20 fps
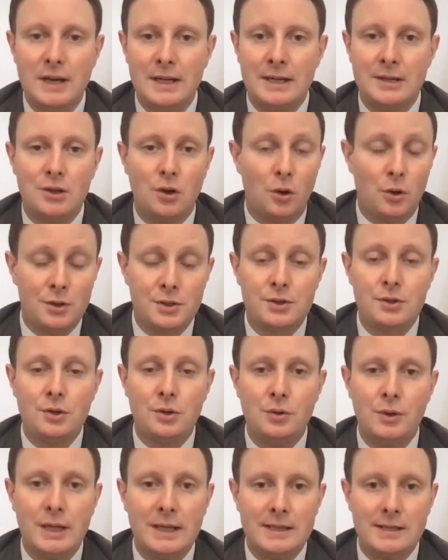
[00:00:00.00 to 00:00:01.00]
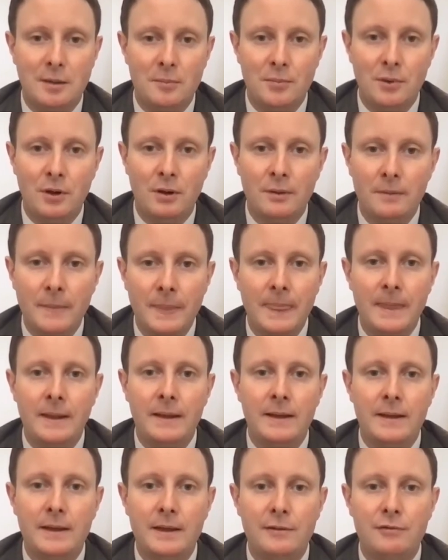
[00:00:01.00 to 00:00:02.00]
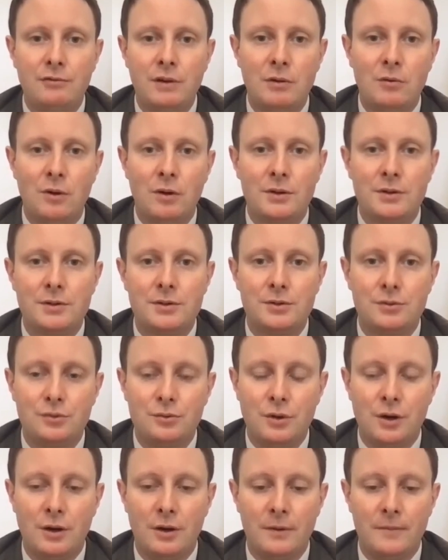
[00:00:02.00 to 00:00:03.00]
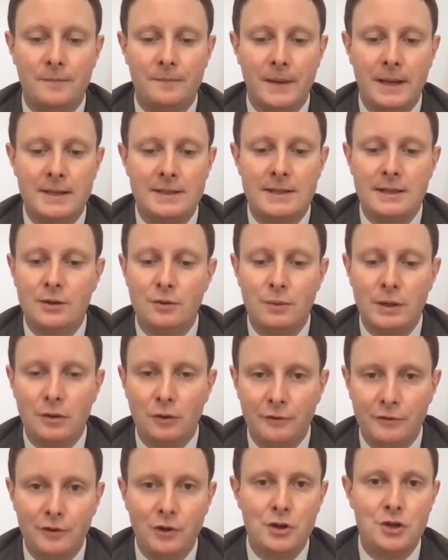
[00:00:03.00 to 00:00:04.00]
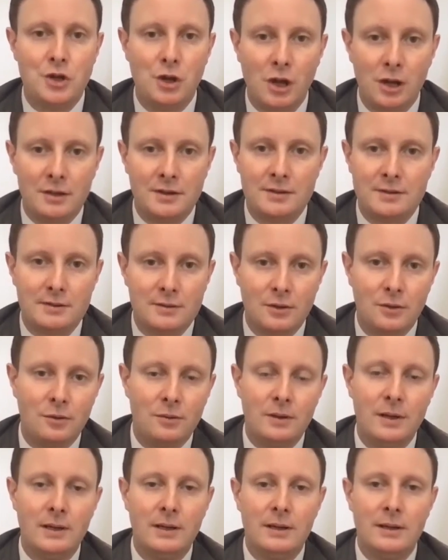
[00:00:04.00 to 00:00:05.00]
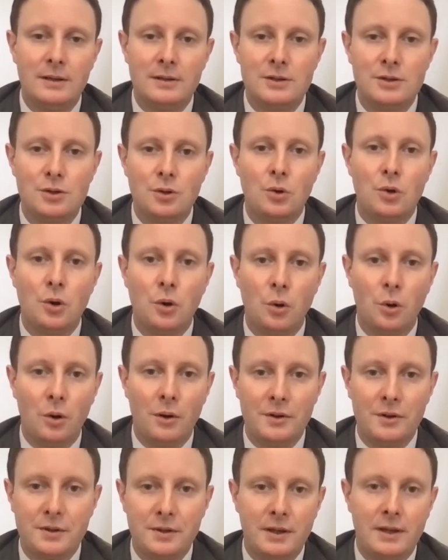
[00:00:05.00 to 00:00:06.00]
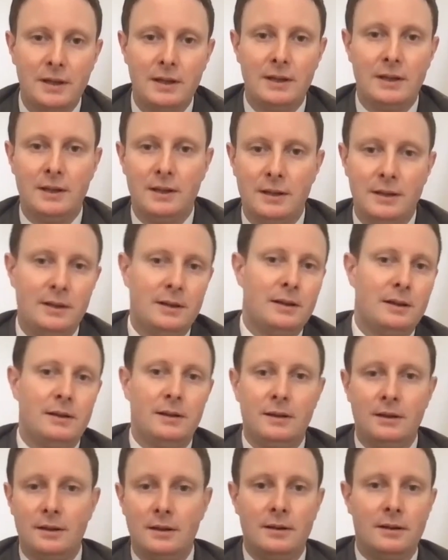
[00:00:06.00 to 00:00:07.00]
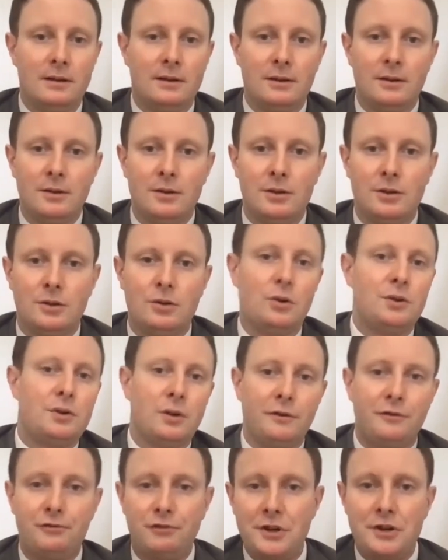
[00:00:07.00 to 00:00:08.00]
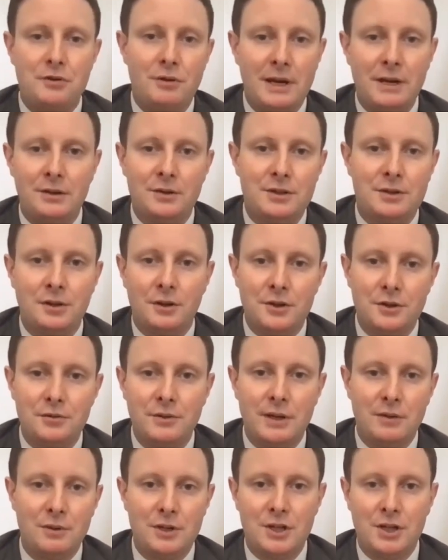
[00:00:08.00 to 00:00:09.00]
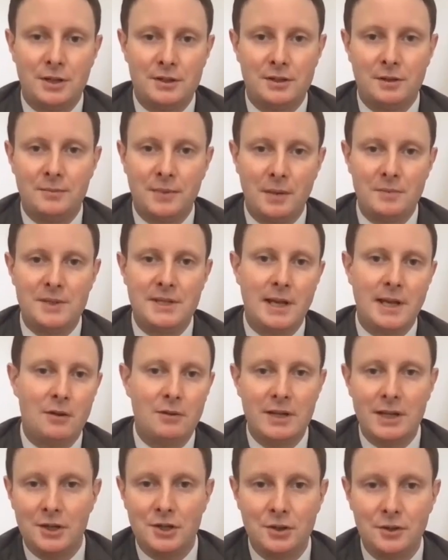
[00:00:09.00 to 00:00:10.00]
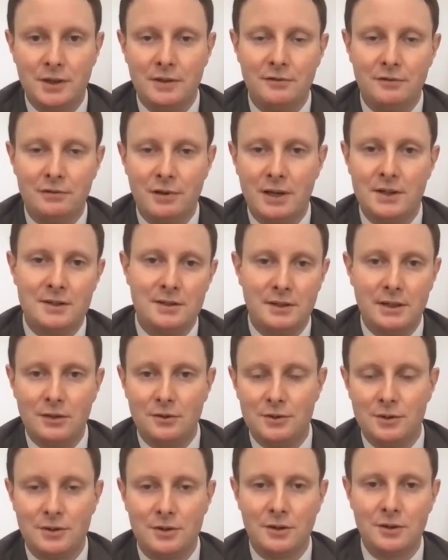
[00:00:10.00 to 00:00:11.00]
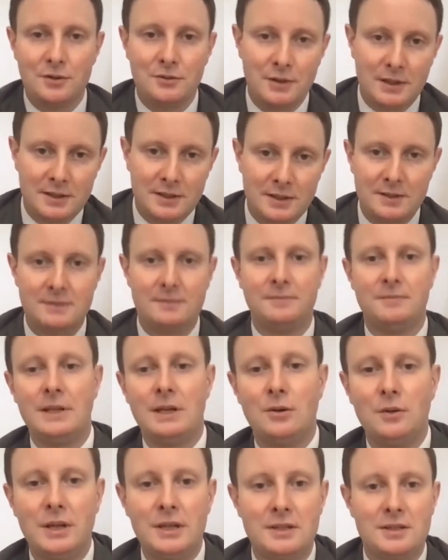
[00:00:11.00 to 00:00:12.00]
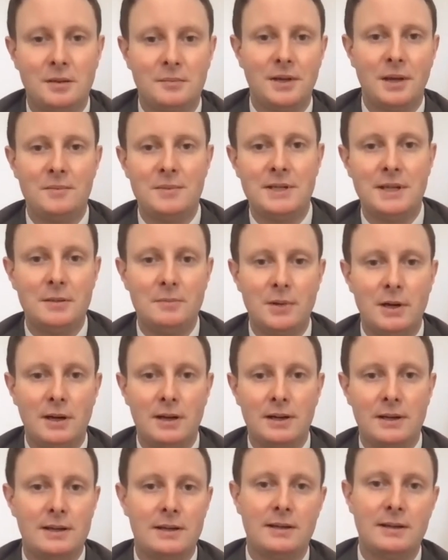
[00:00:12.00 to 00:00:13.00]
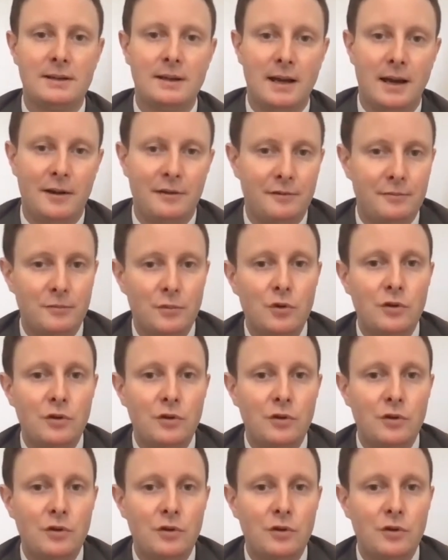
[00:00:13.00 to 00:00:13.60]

I think in trade it's also a good example. If we want to, I think we converge a lot. So-called total free traders country, which are sometimes caricatured in France and in other countries, including sometimes Denmark,